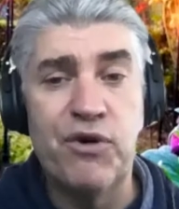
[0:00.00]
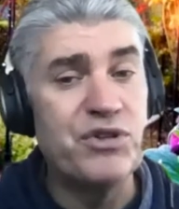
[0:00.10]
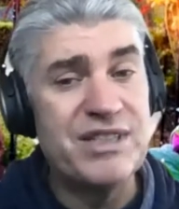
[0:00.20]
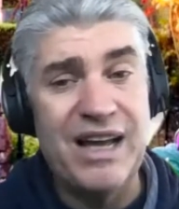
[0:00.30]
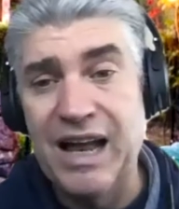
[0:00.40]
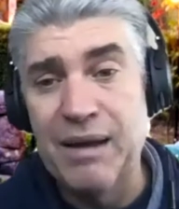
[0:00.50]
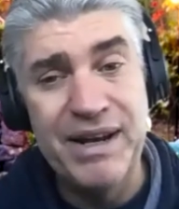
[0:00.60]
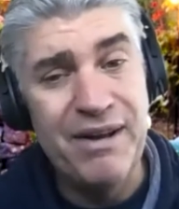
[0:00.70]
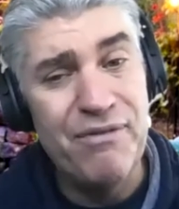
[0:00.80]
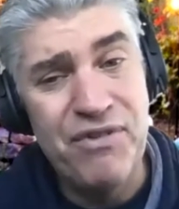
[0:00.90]
time in
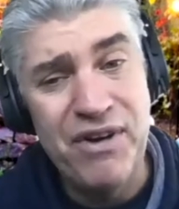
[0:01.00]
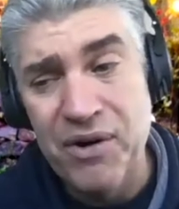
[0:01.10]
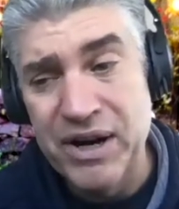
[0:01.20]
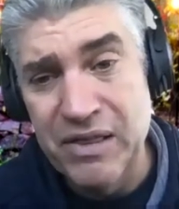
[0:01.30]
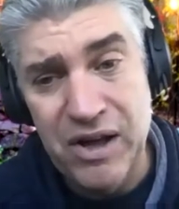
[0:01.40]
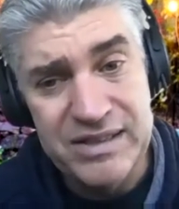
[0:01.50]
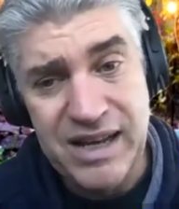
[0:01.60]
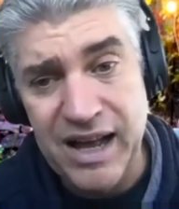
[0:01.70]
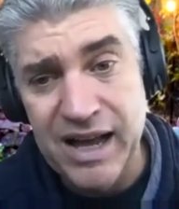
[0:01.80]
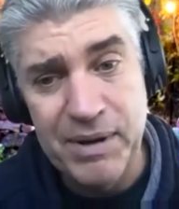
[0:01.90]
a very long
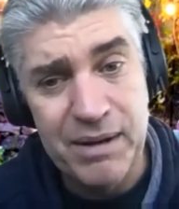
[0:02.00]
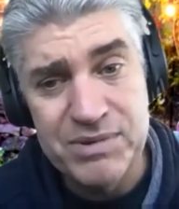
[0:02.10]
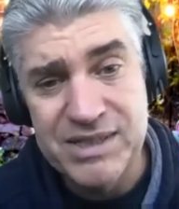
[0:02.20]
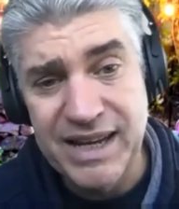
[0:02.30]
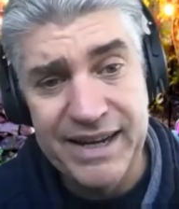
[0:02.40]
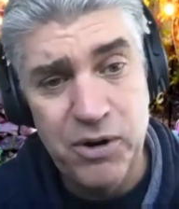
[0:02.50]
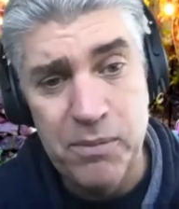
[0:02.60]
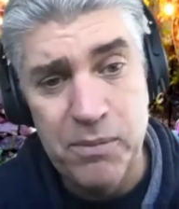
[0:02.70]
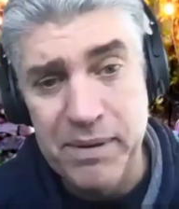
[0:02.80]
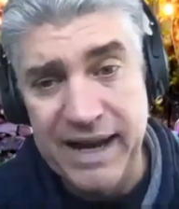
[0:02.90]
time. And I'm saying going
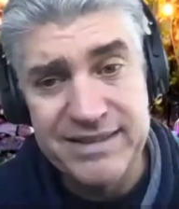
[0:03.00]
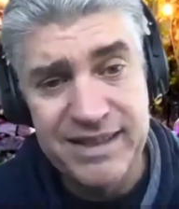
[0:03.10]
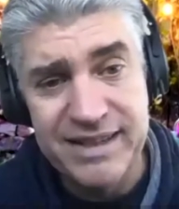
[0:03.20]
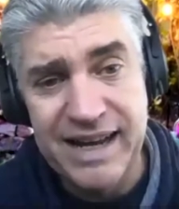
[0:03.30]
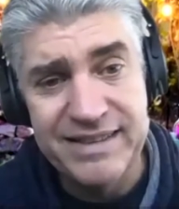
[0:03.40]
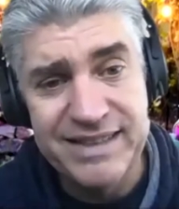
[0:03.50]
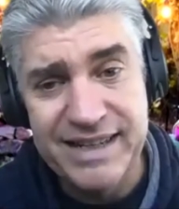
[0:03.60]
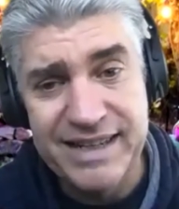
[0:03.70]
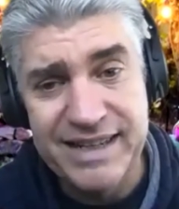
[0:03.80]
back to the 1980s.